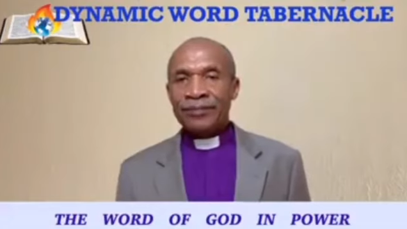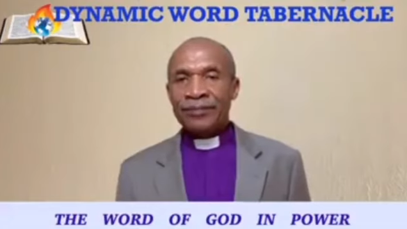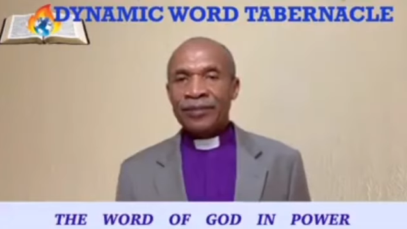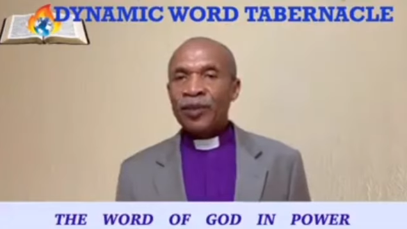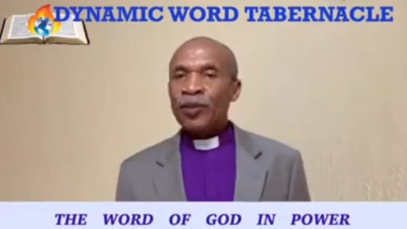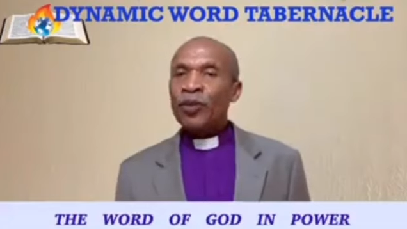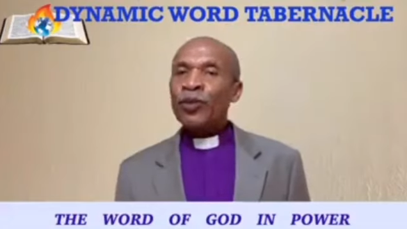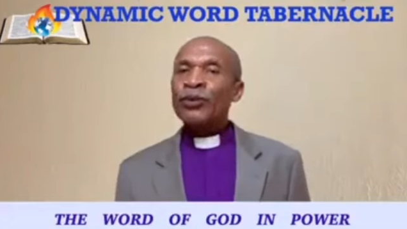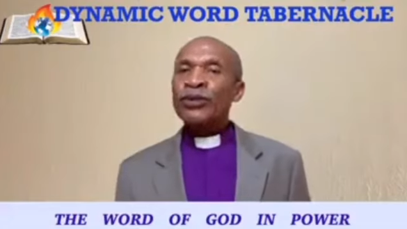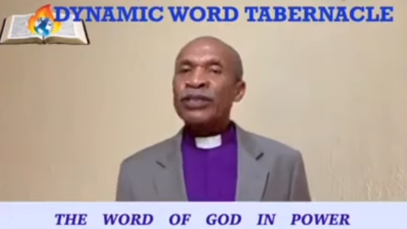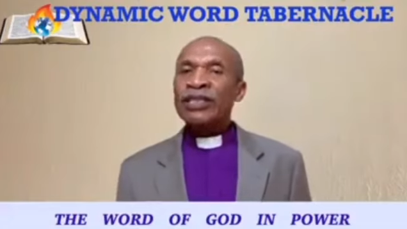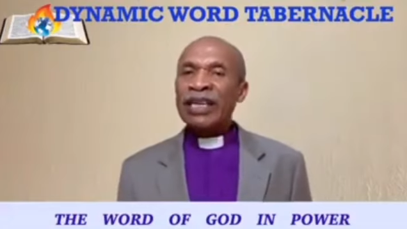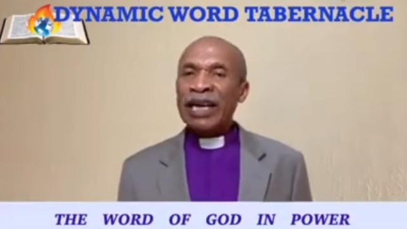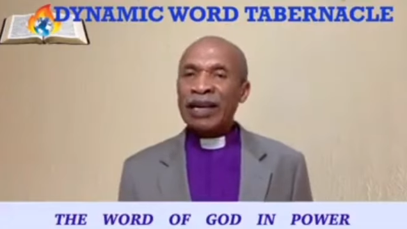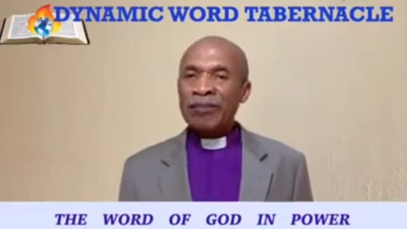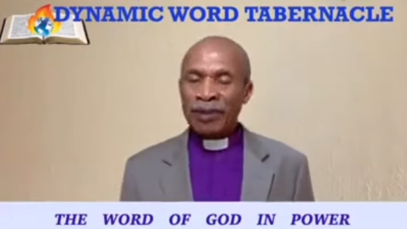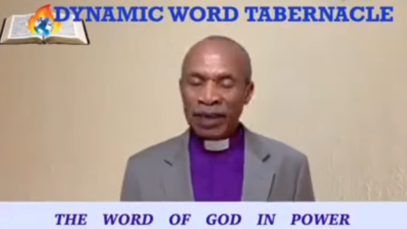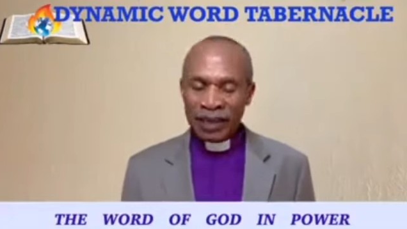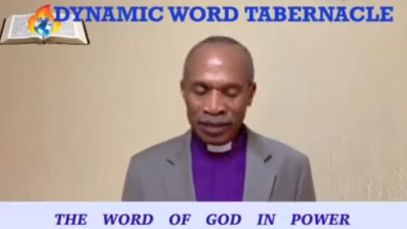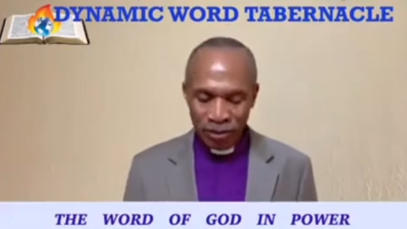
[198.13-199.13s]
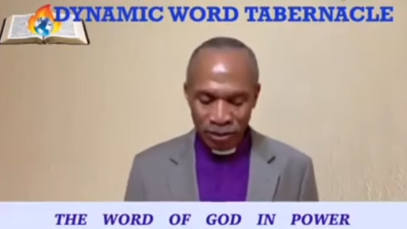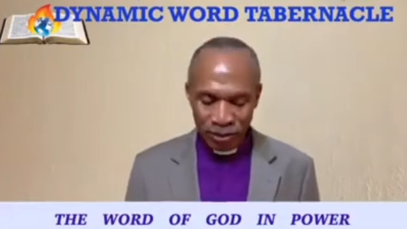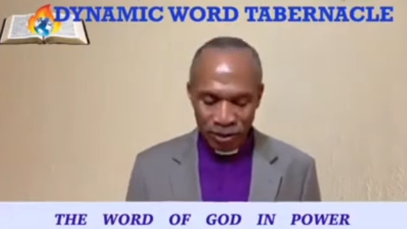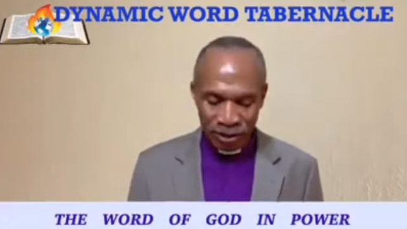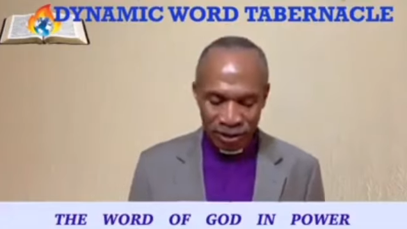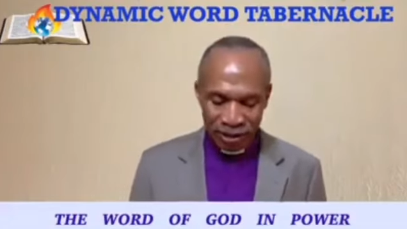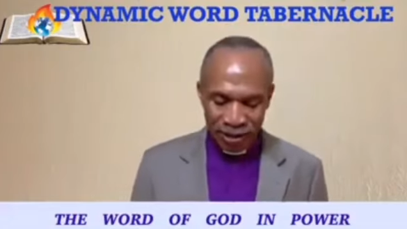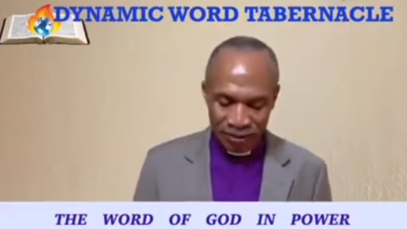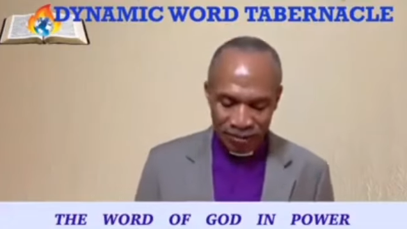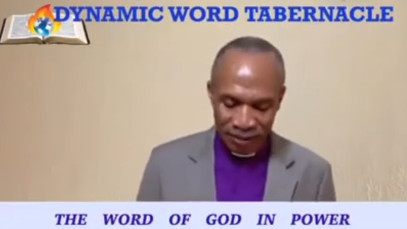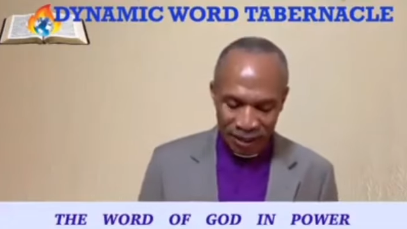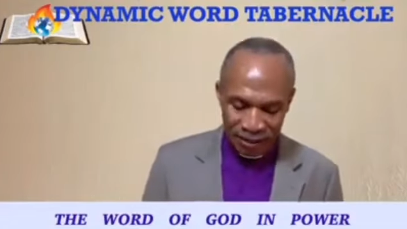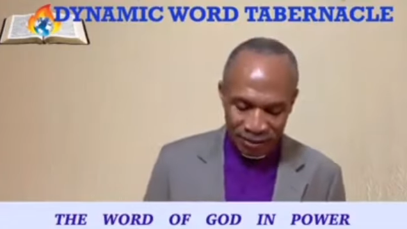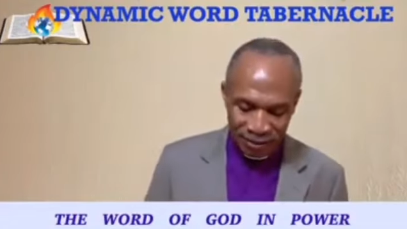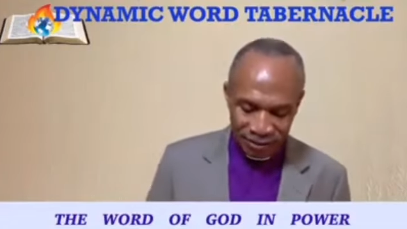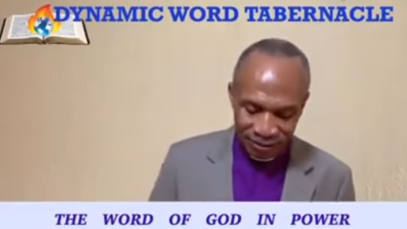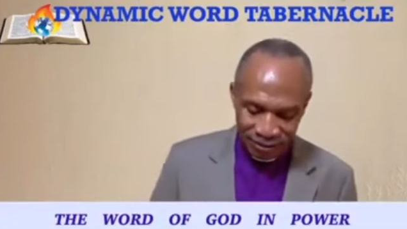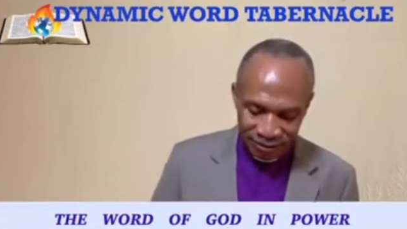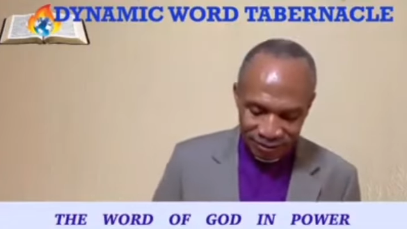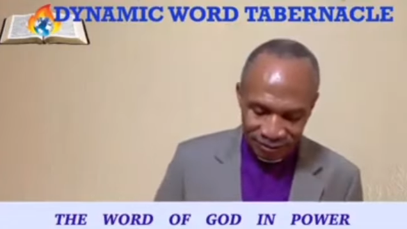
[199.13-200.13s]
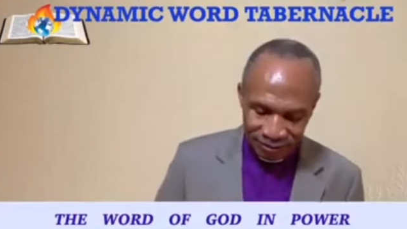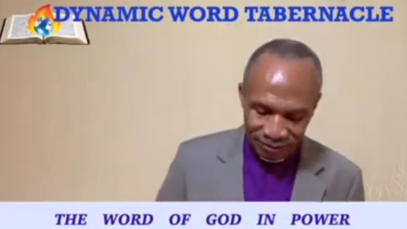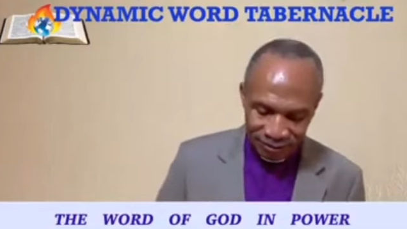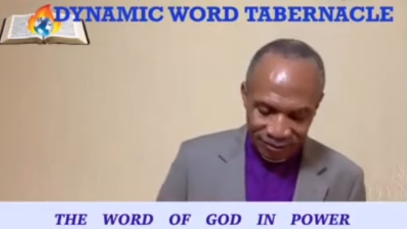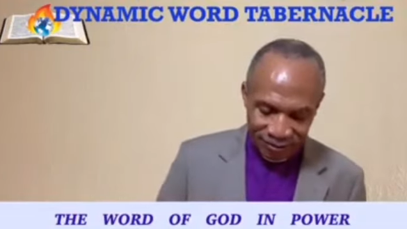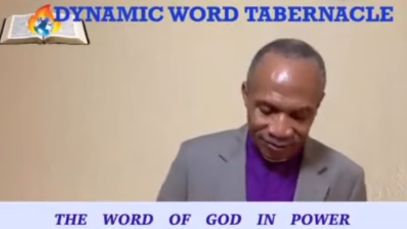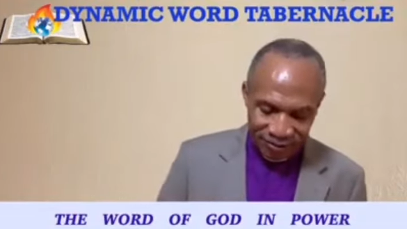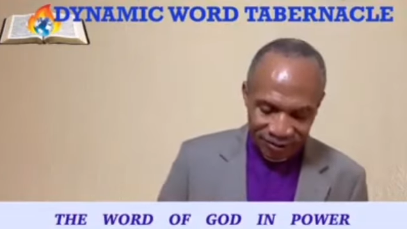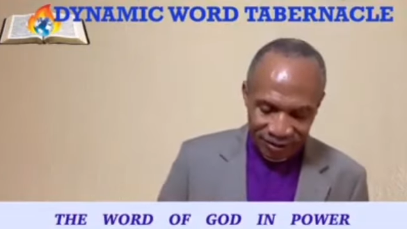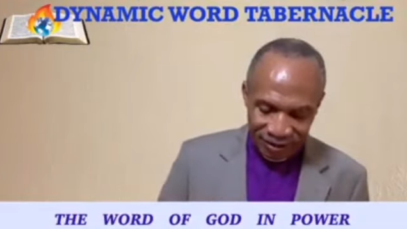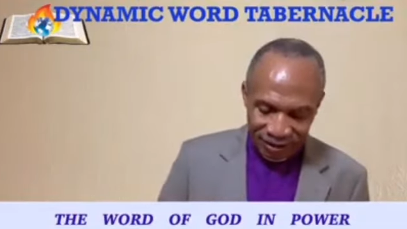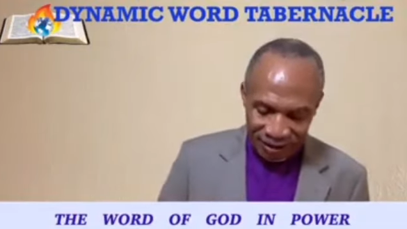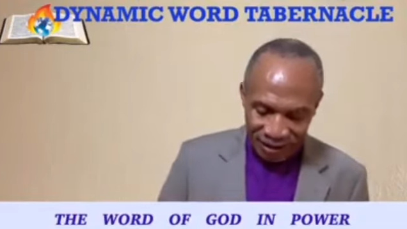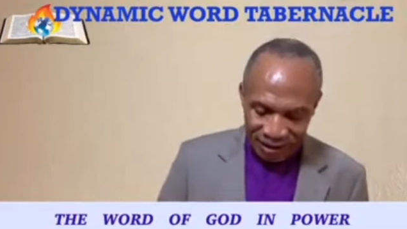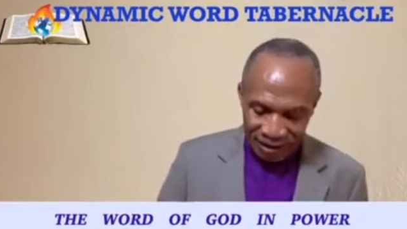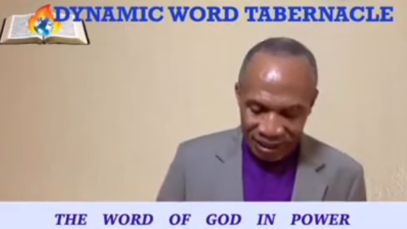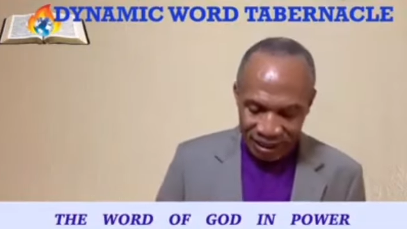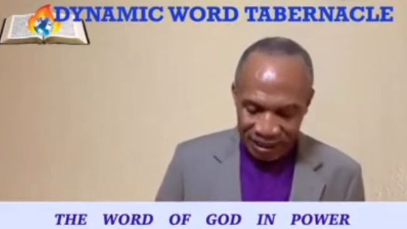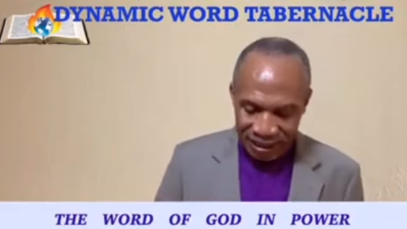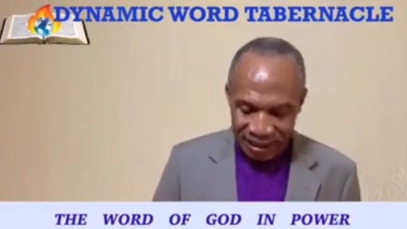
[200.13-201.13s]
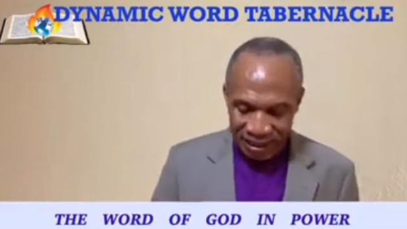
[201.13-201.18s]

Whose time are you talking about? He said,